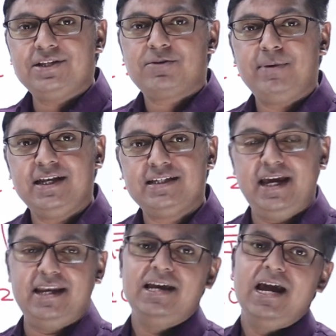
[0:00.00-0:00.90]
instrument is
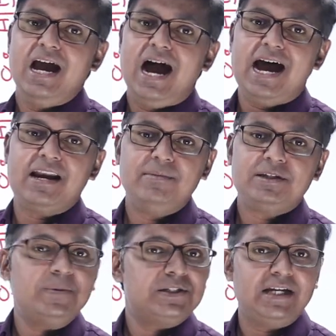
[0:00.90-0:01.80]
an
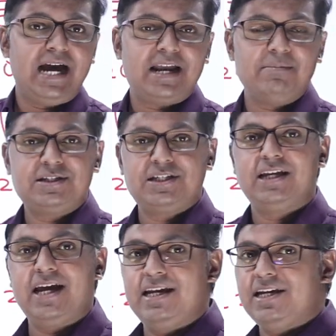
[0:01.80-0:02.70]
RMS measuring RMS
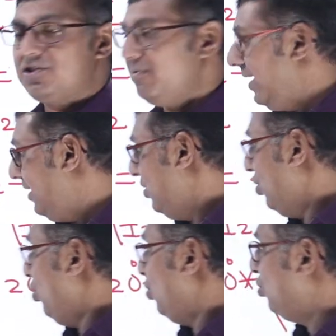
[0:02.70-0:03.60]
indicating instrument
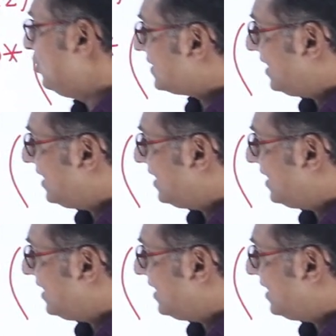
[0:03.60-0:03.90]
whose